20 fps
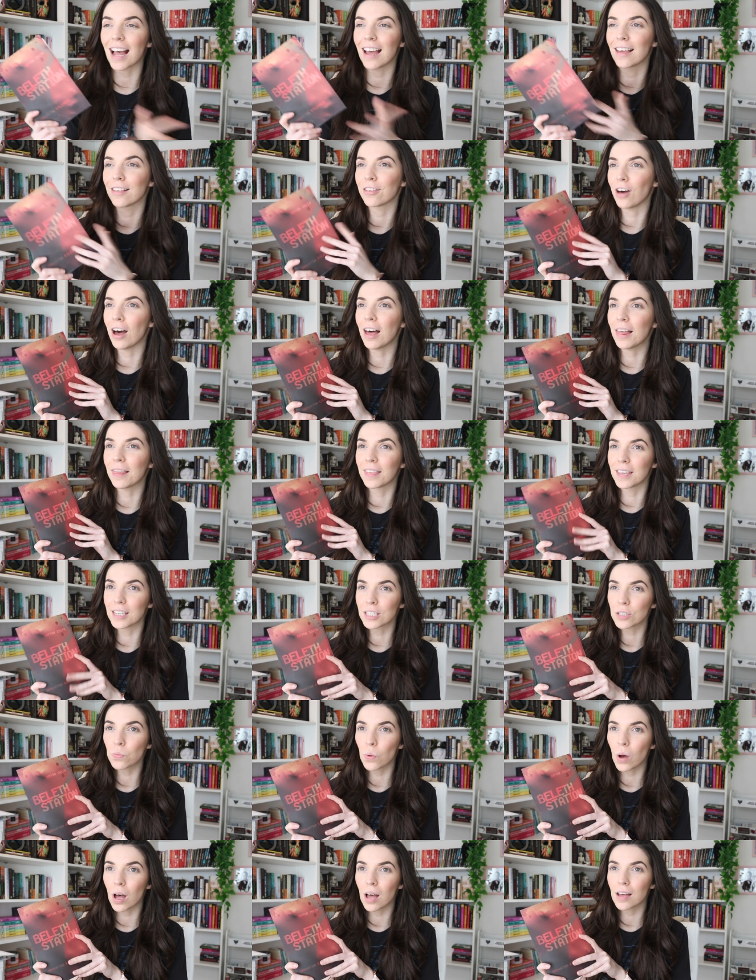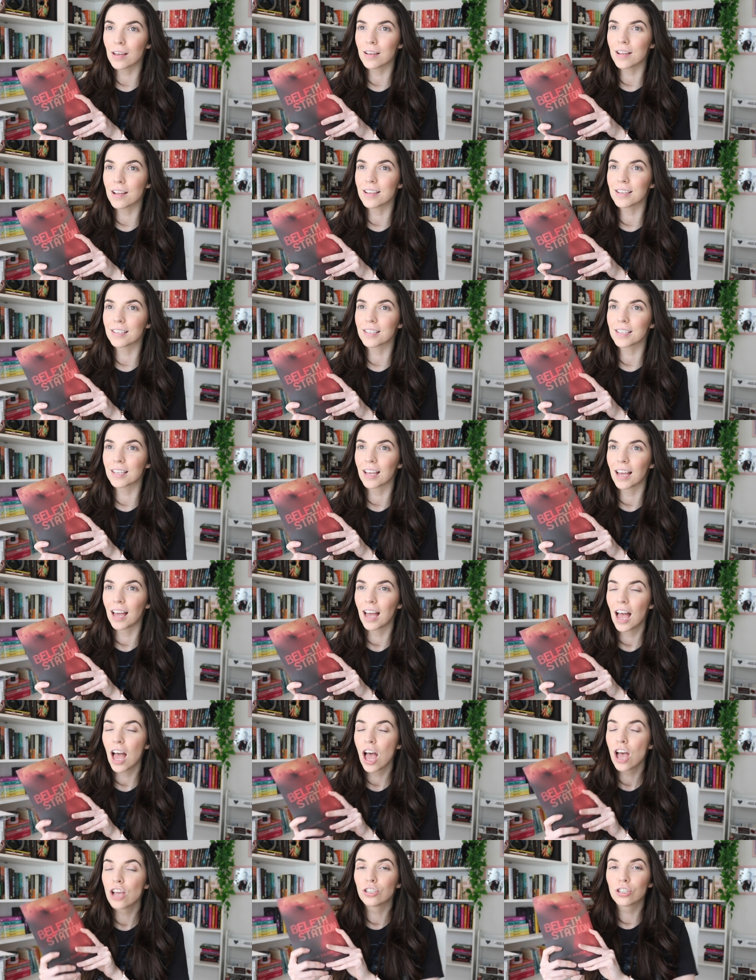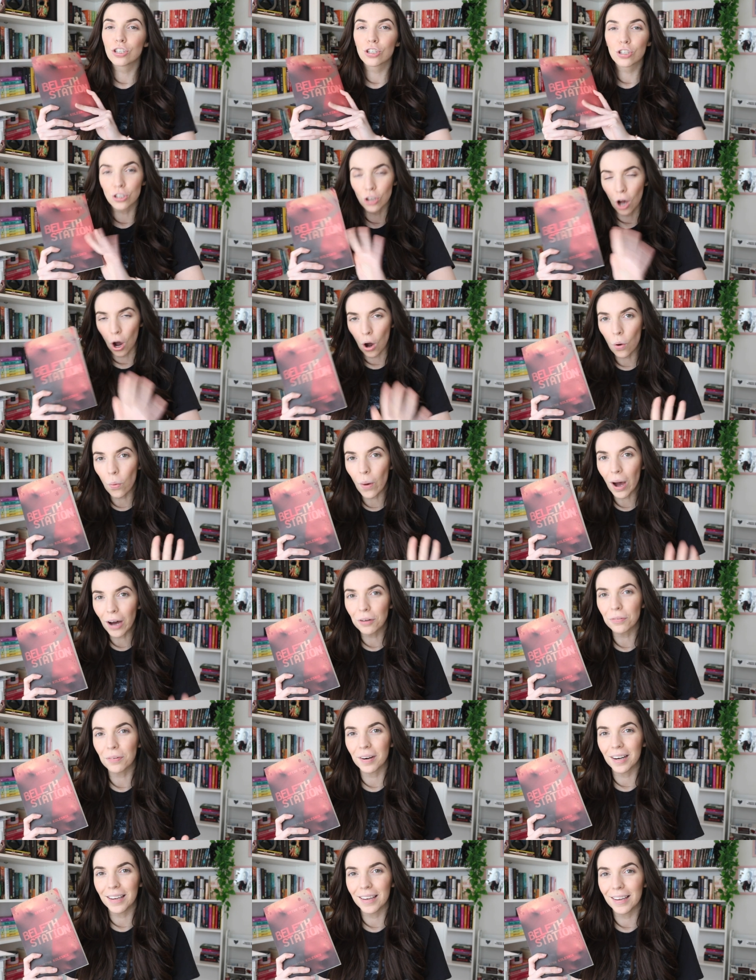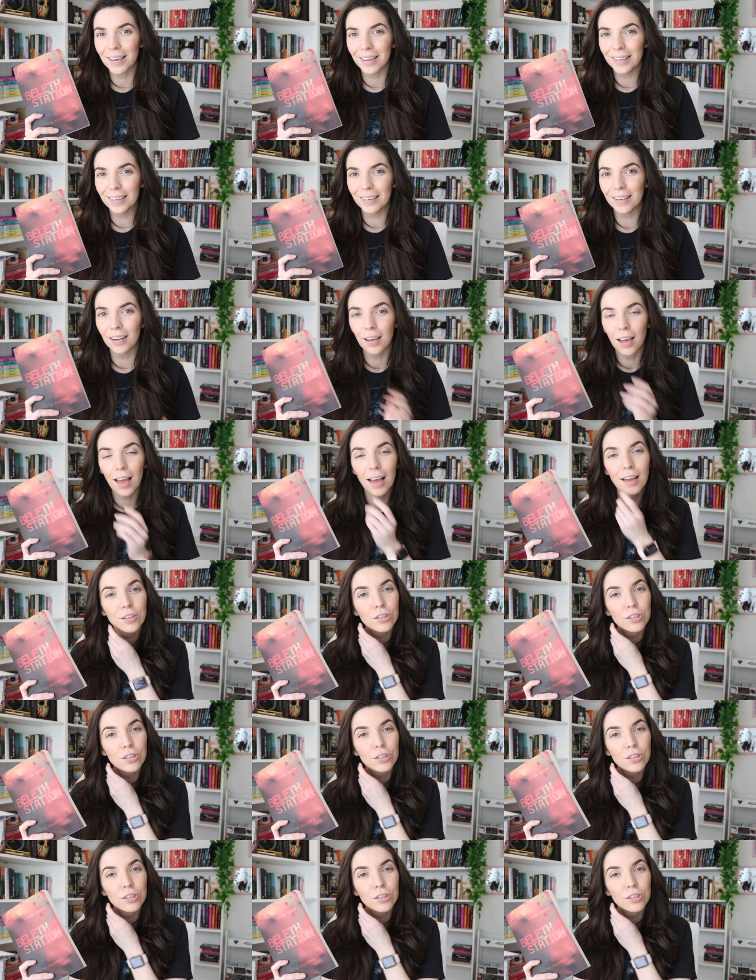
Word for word: I thought this was so well written,